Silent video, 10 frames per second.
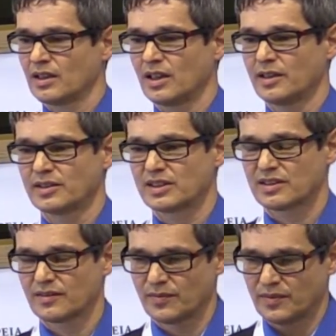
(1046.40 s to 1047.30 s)
And
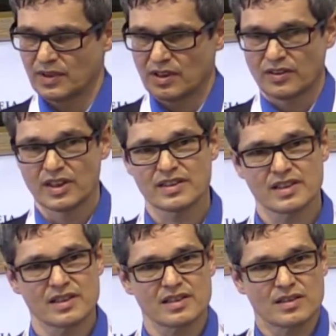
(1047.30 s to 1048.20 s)
this
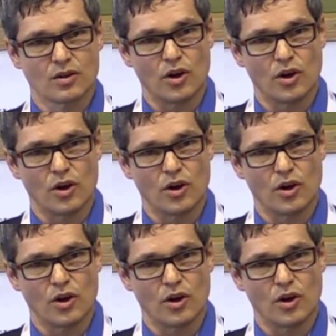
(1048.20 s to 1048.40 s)
is